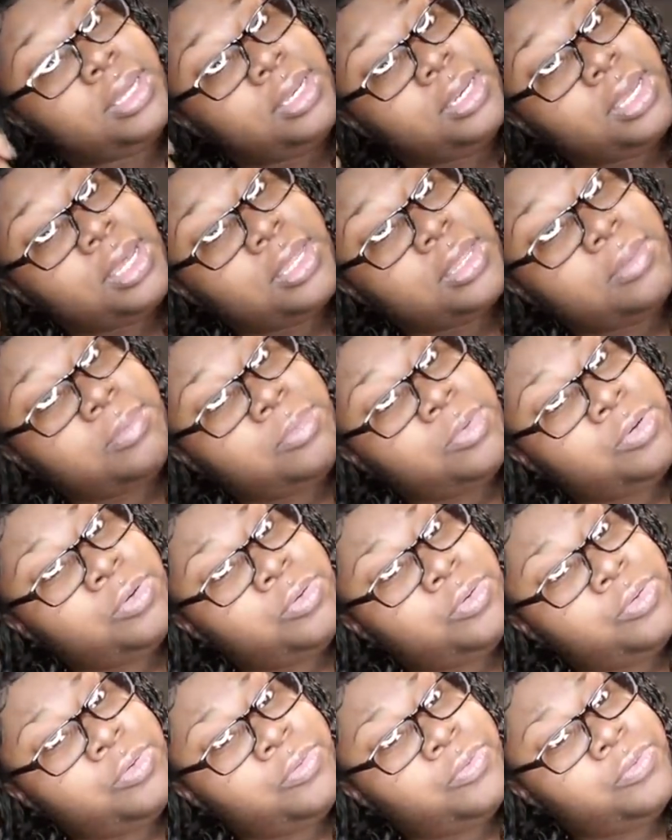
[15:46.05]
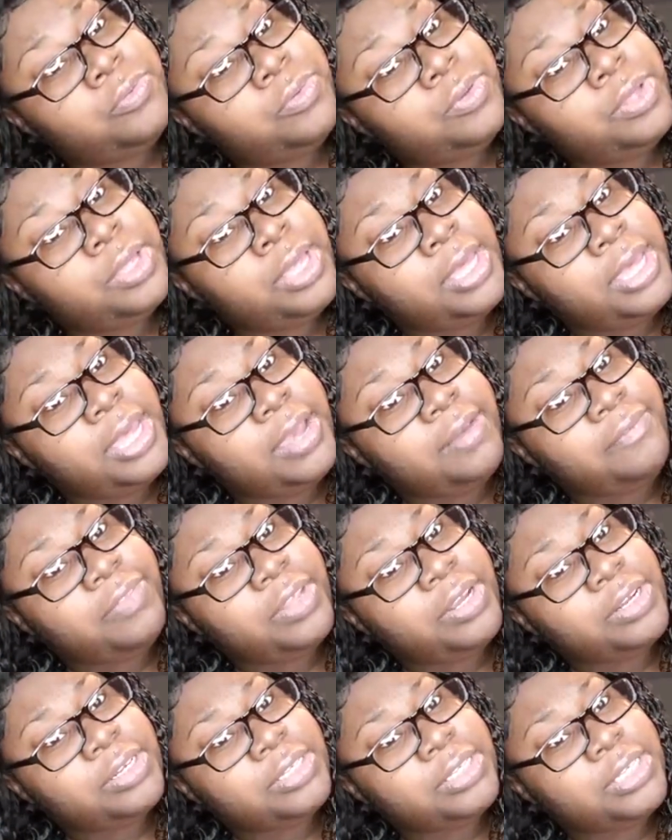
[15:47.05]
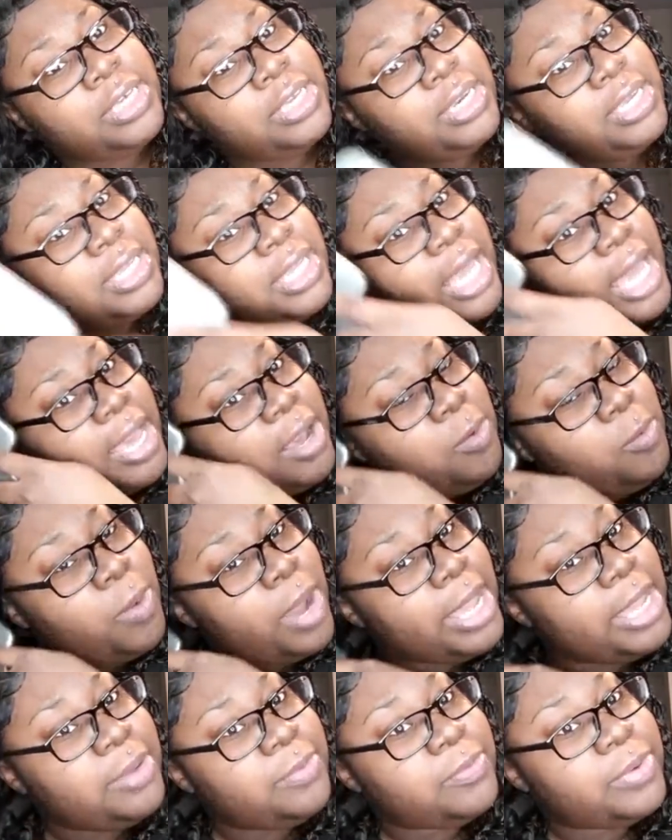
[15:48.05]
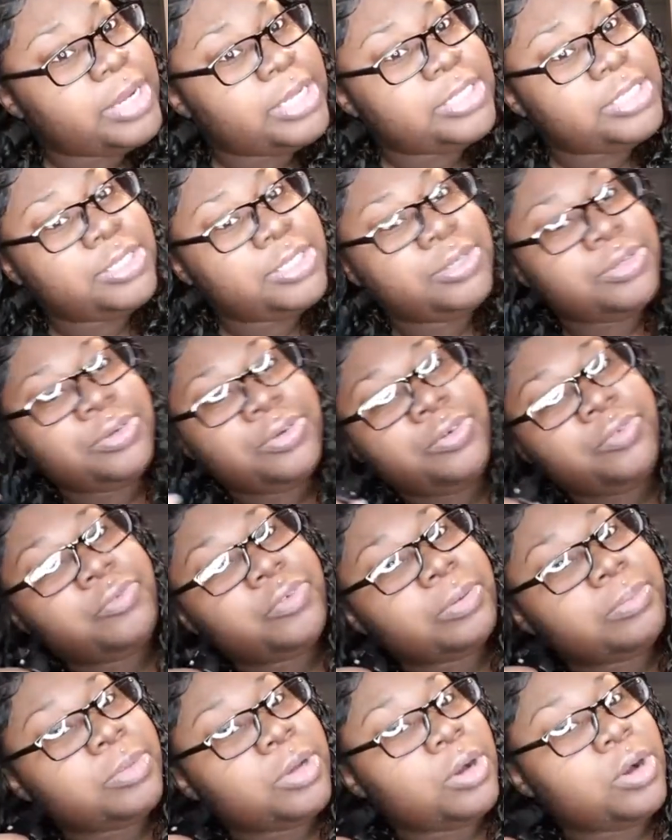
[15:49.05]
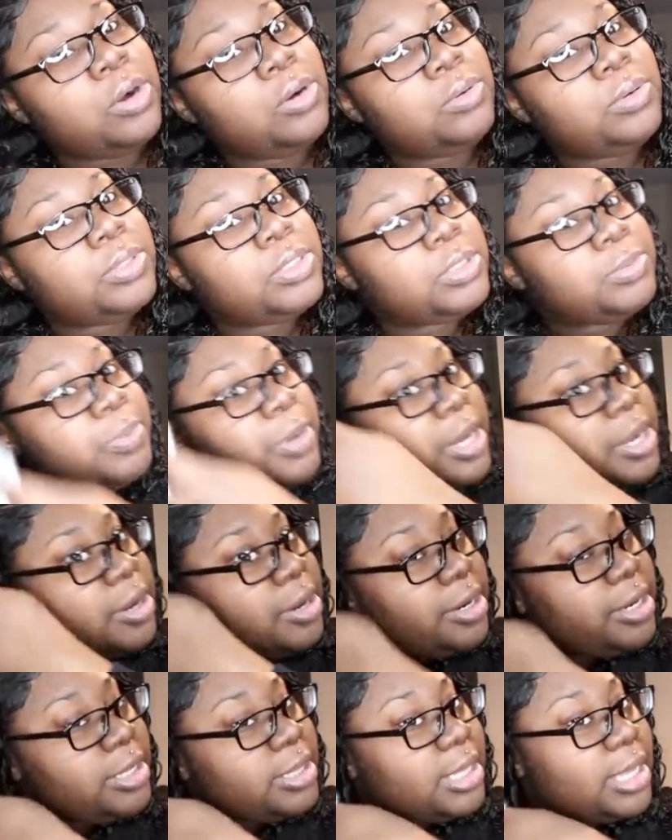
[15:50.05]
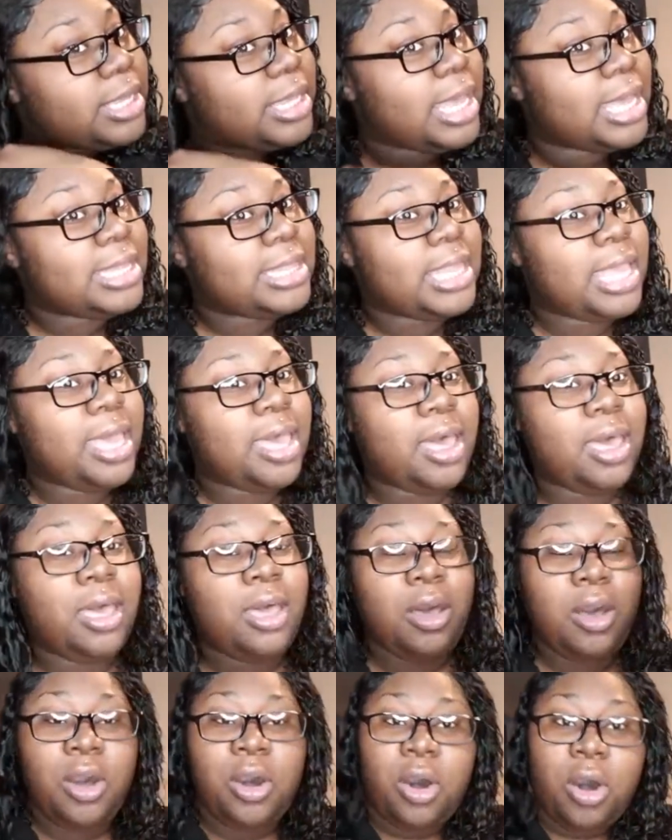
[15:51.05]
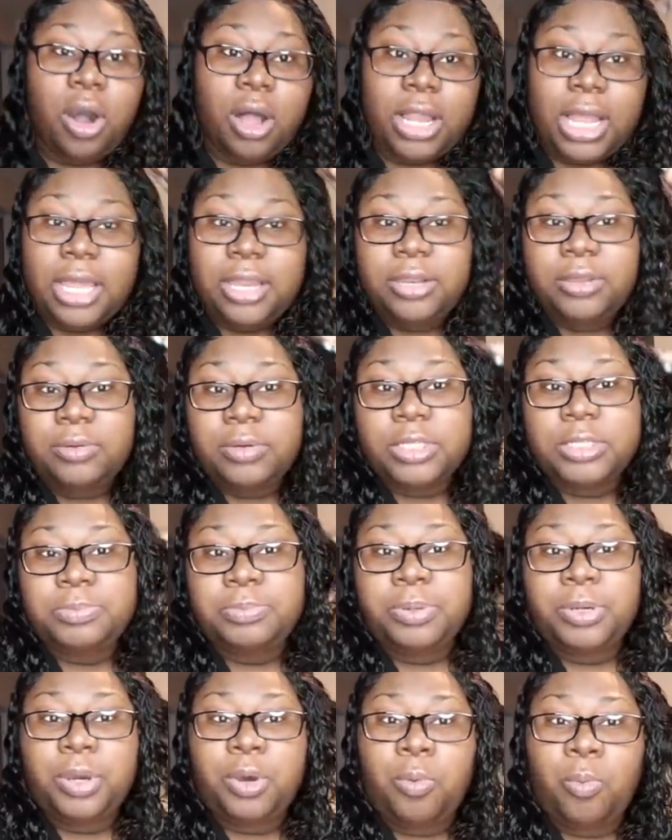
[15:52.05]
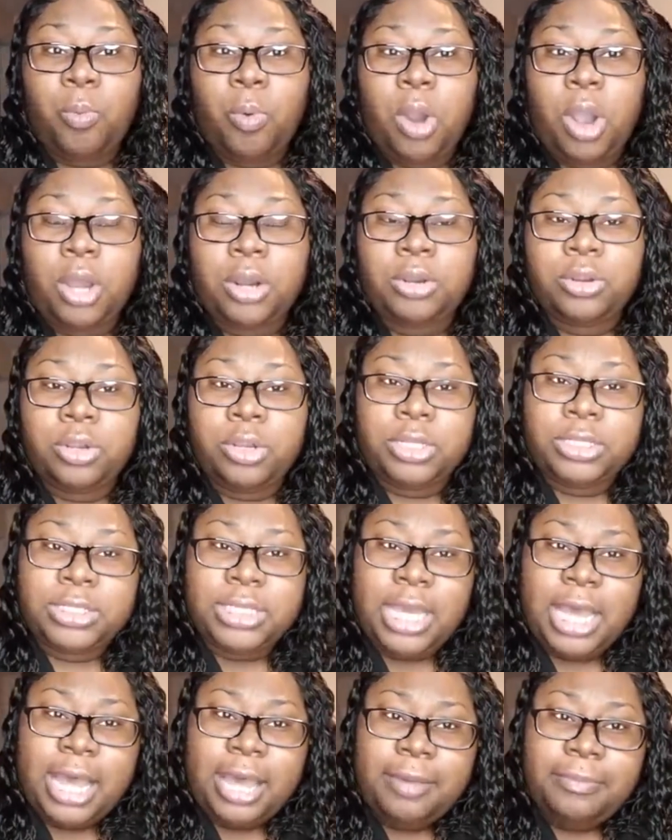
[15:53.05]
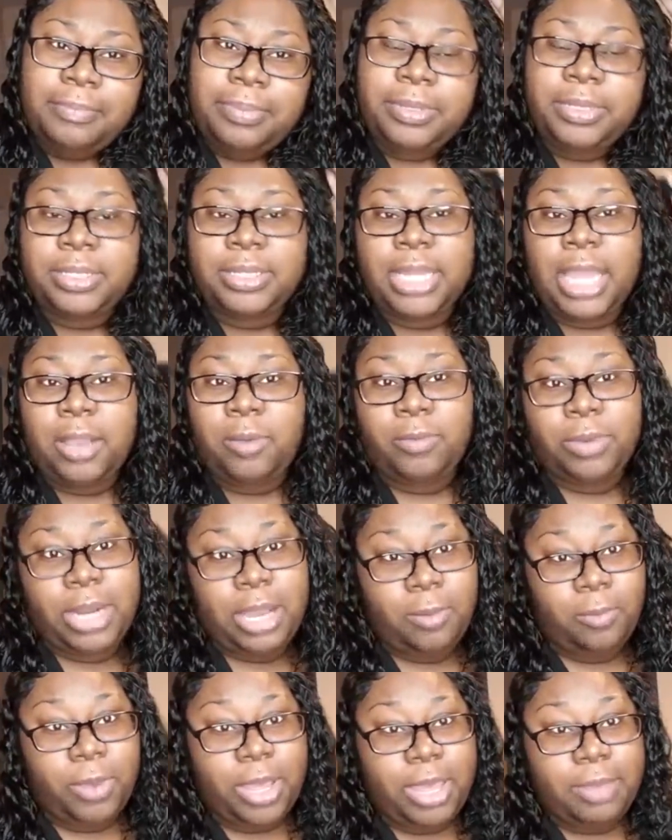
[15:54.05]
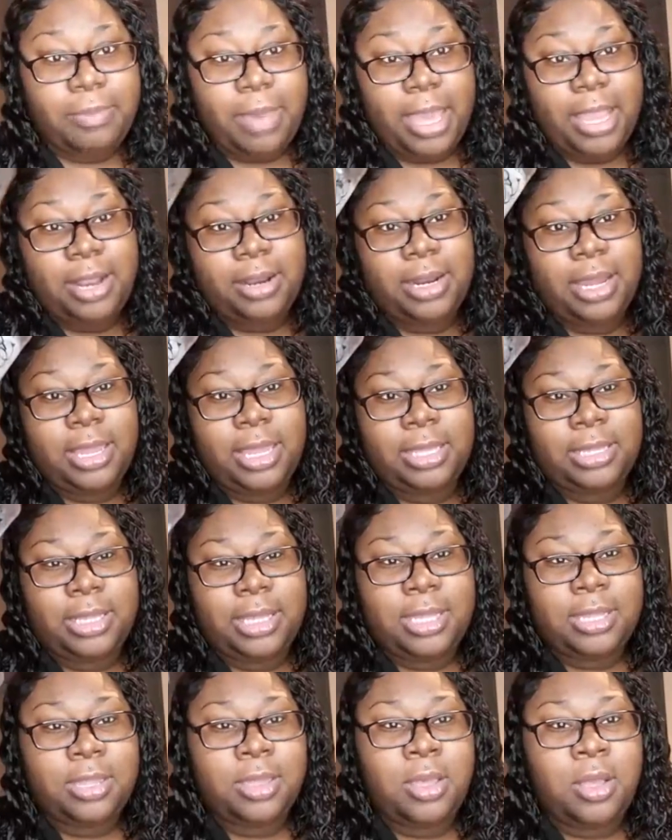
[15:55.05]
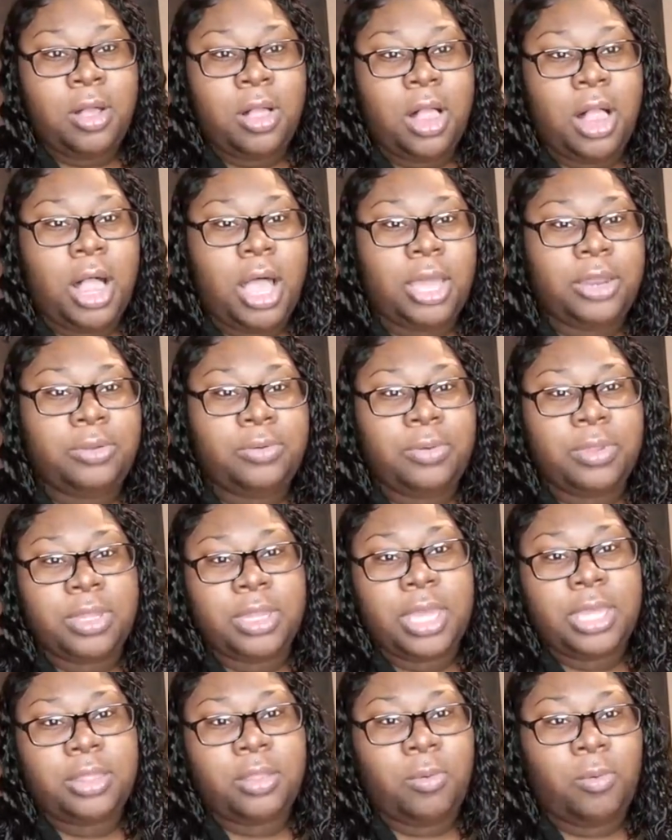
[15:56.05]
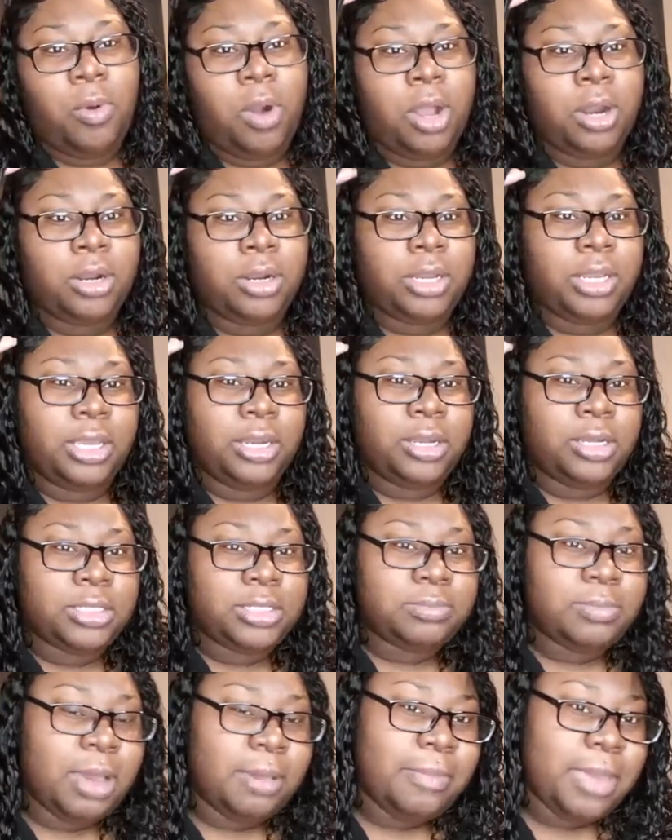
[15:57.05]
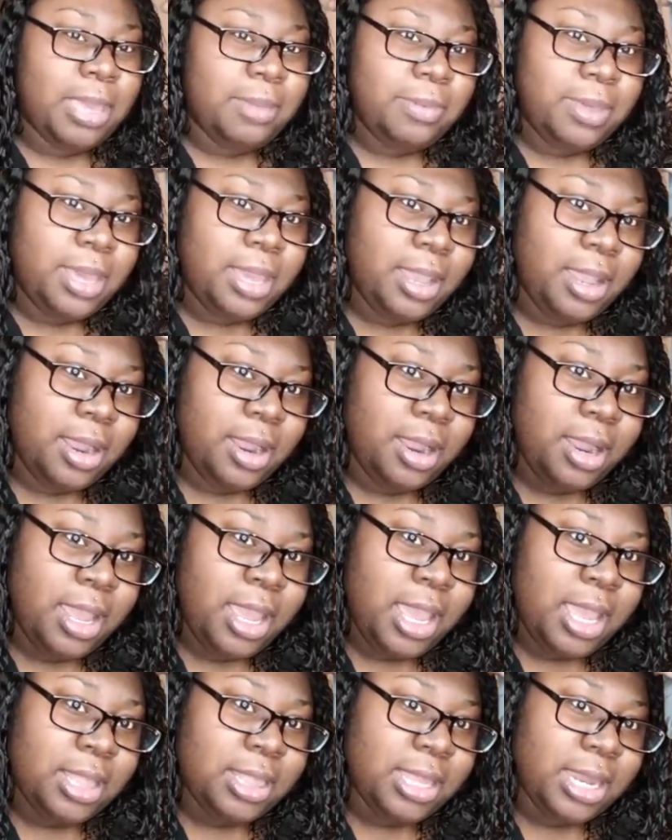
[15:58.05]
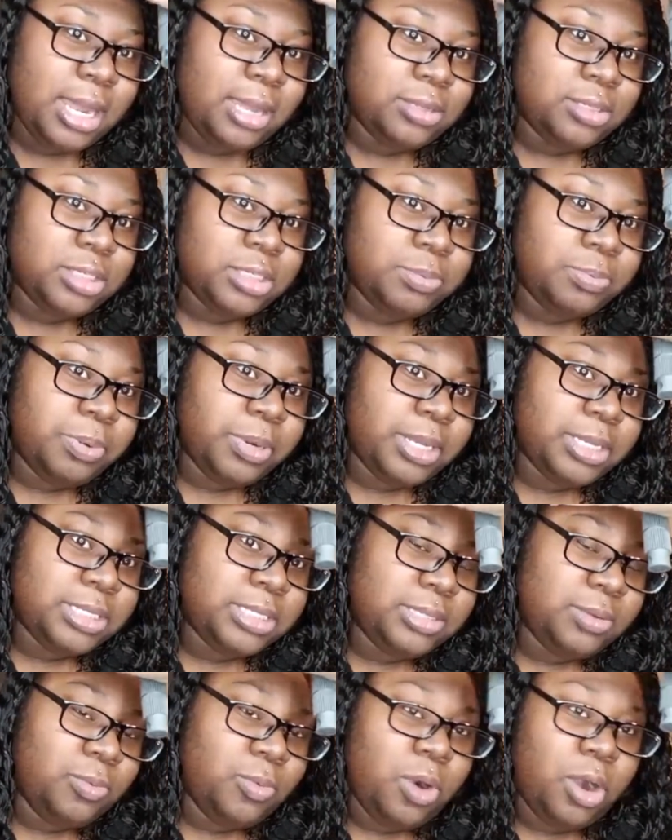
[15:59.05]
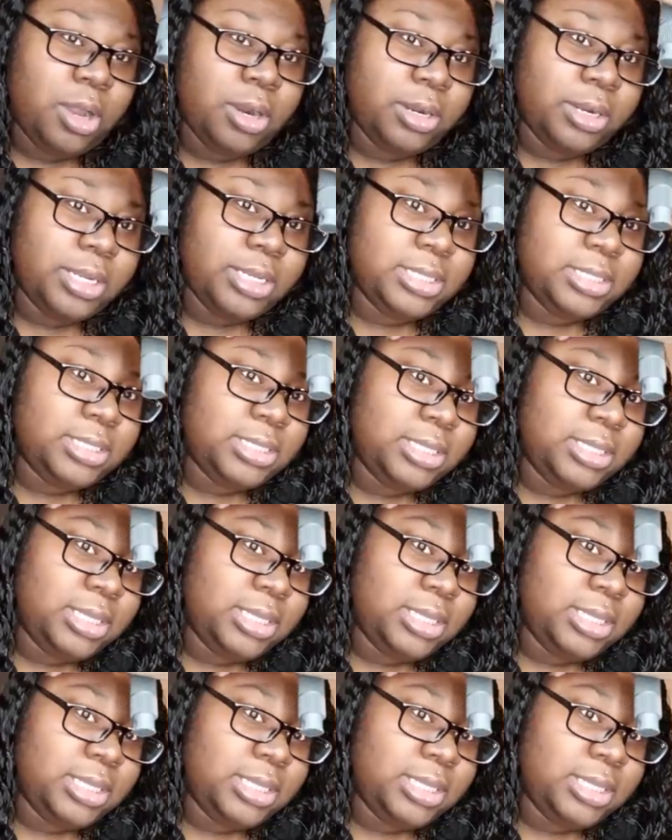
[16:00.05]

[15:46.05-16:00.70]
Doesn't move. If there's any like white residue from the holding spray or anything like that, all I do is put water on top. Like when I'm wetting my hair down like this, all I do is let the water get onto my baby hair, and then I'll just press the water into